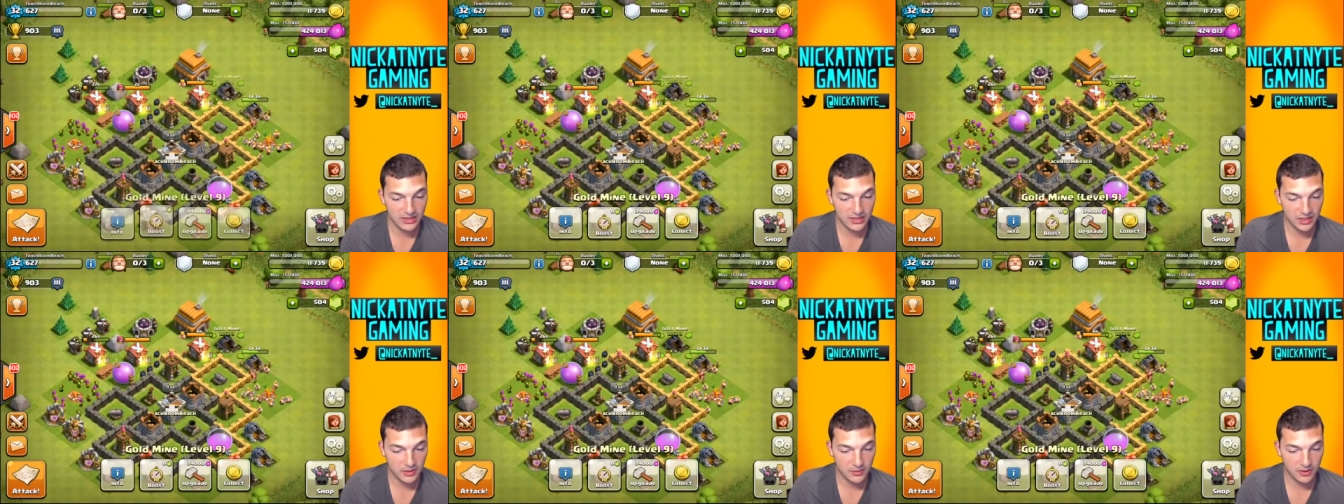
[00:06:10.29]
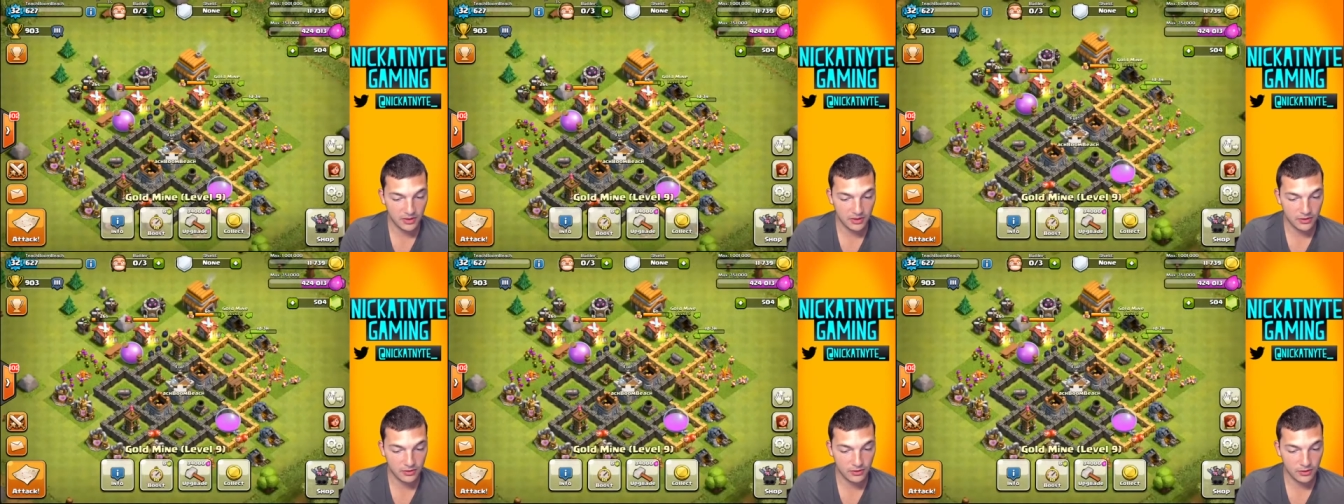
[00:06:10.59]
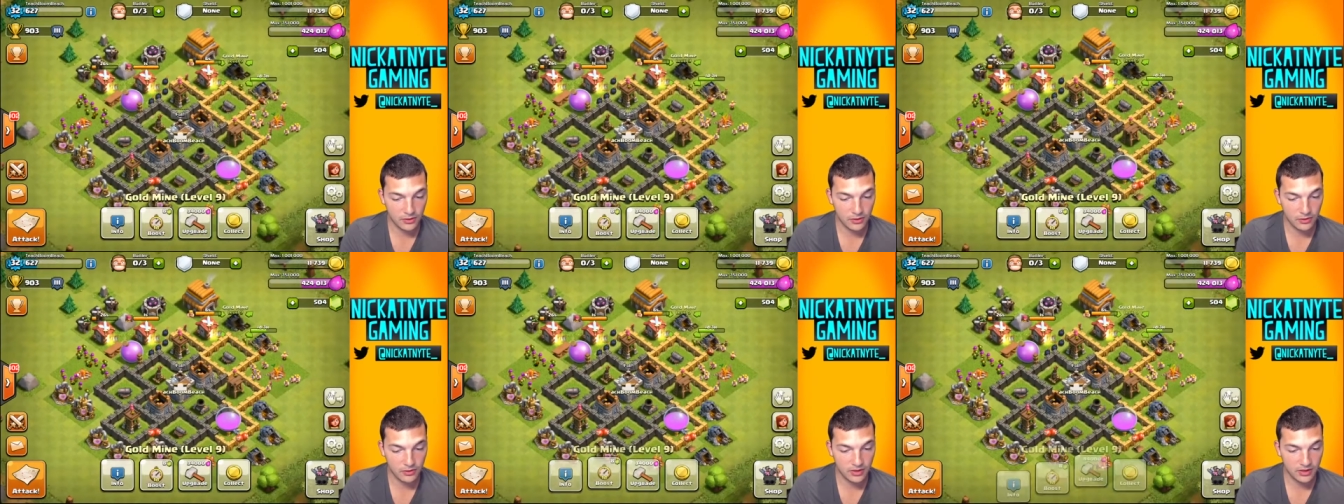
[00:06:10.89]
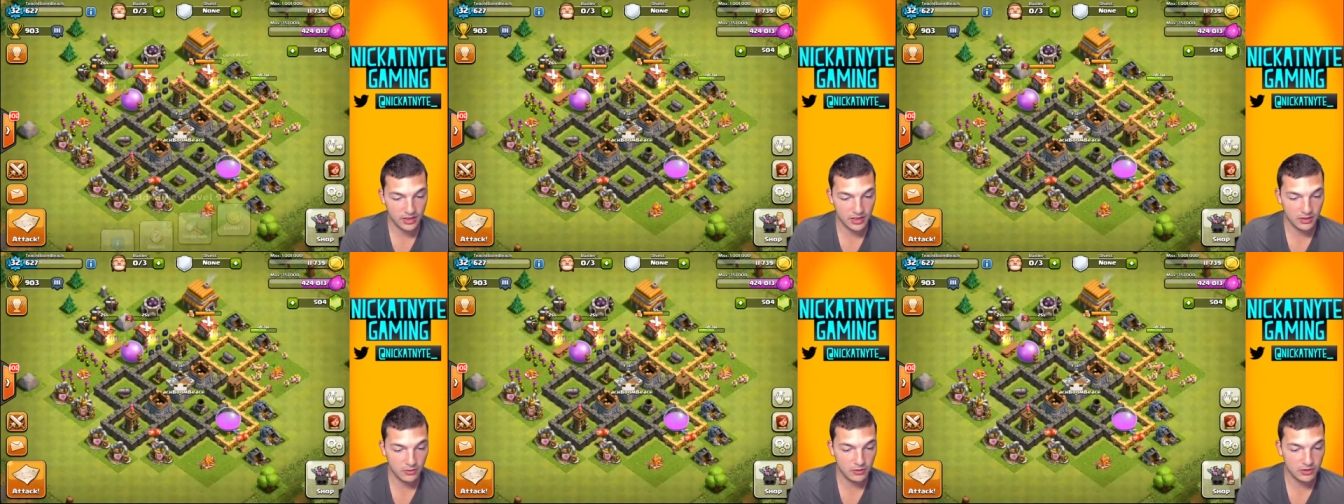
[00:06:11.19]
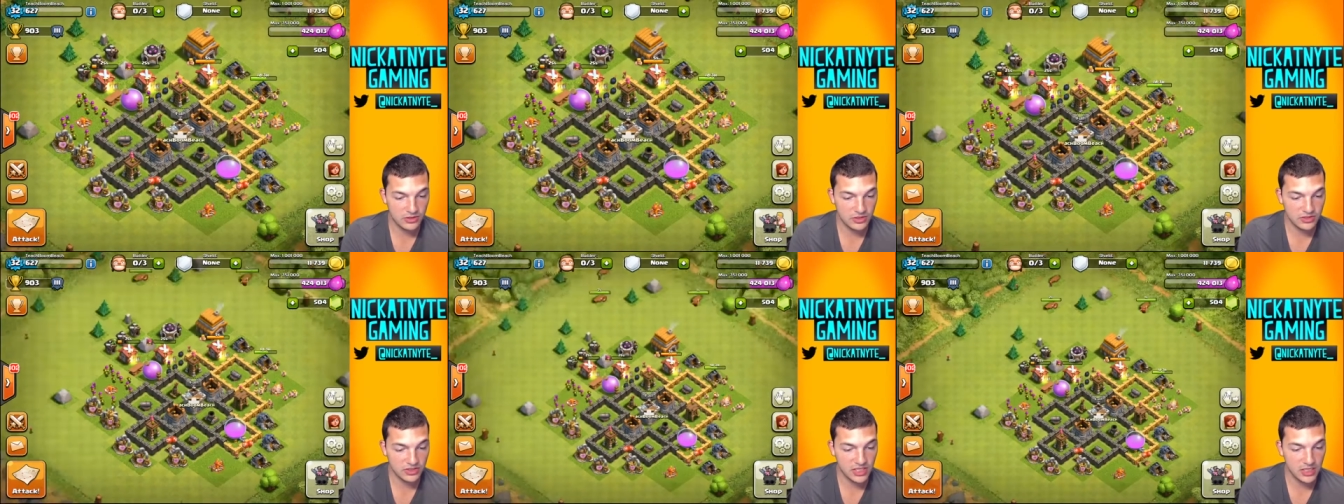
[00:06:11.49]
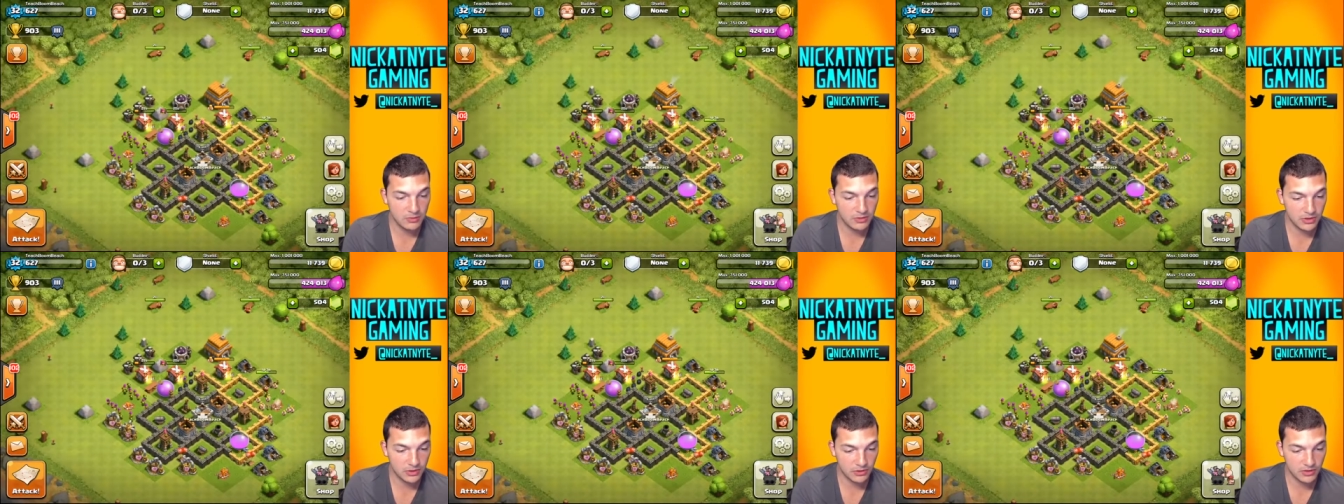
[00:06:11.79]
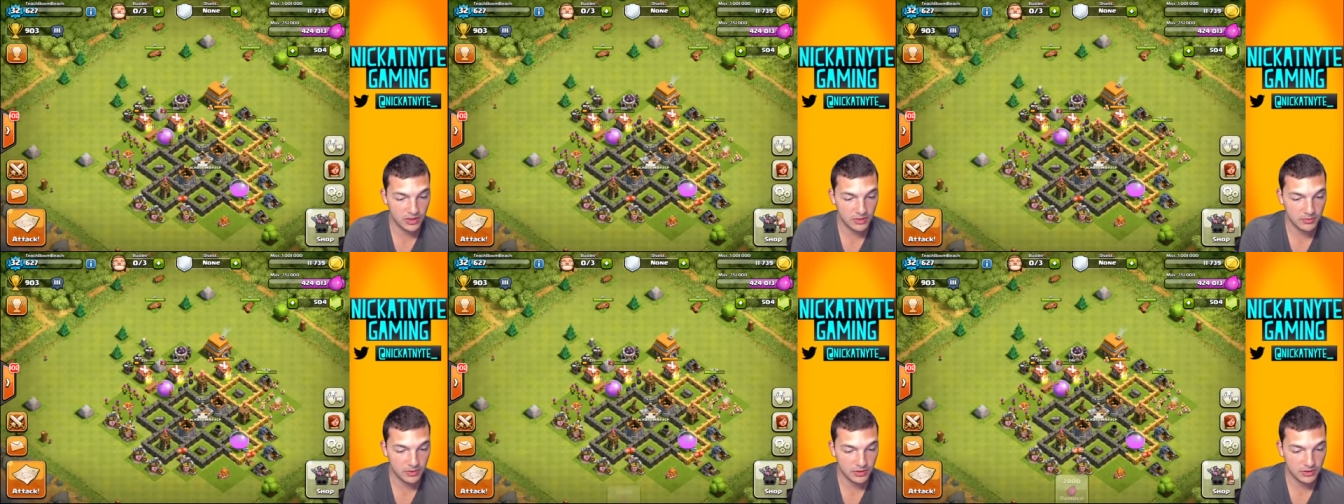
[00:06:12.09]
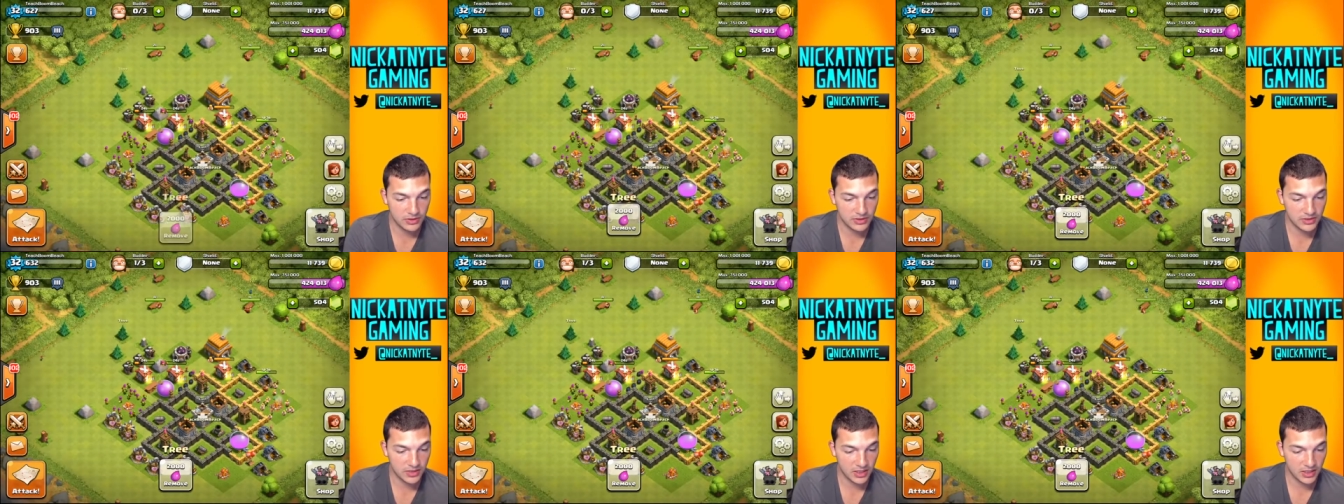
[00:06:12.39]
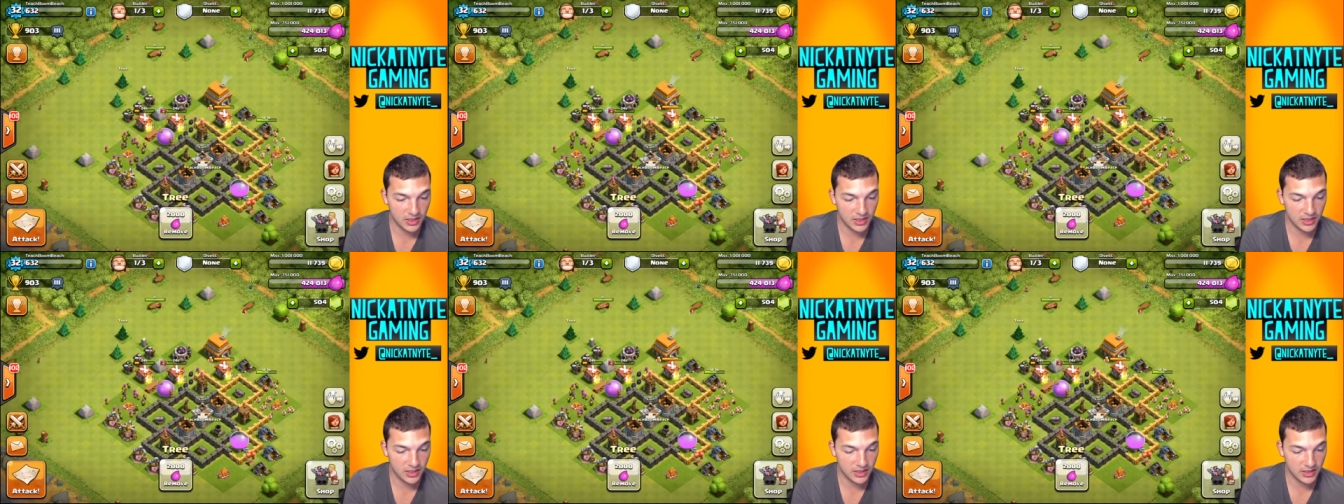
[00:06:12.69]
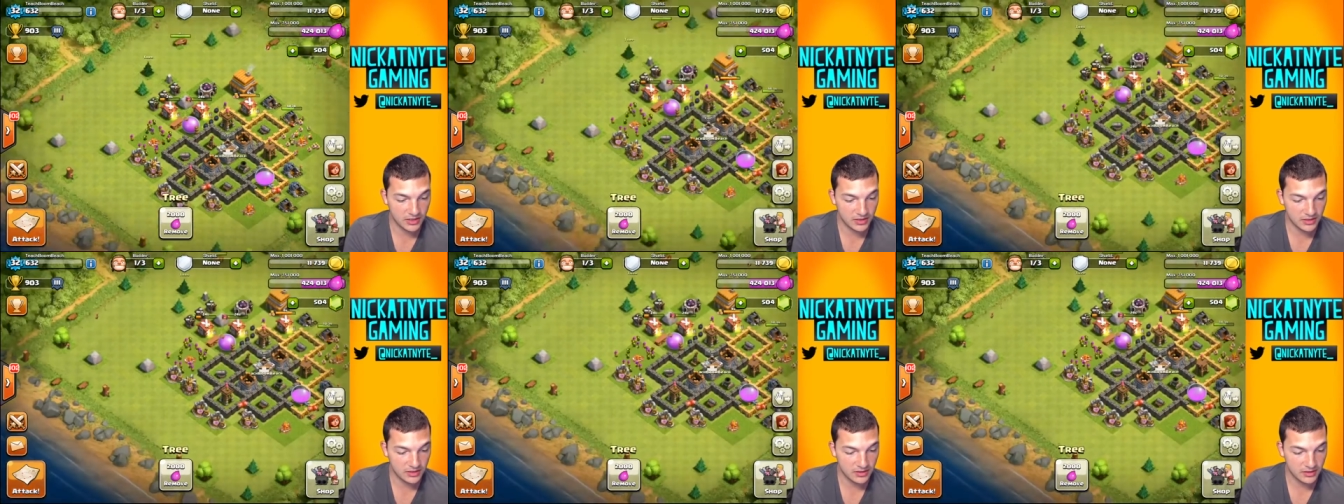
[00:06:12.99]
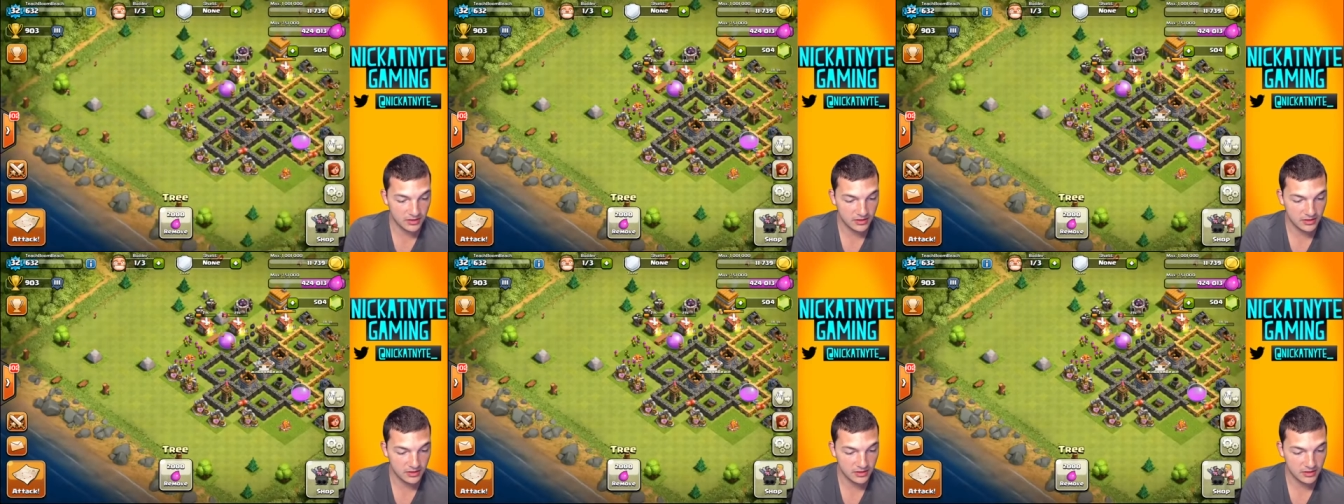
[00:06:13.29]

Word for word: and I'm going to throw, and we'll just keep throwing the builders on